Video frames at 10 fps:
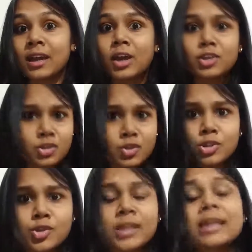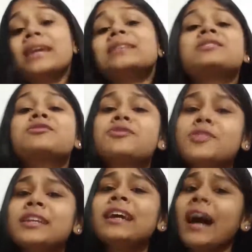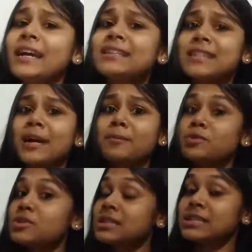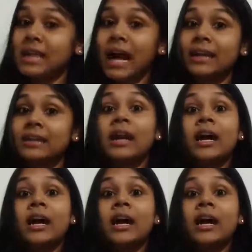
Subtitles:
So don't you think it's really high time to start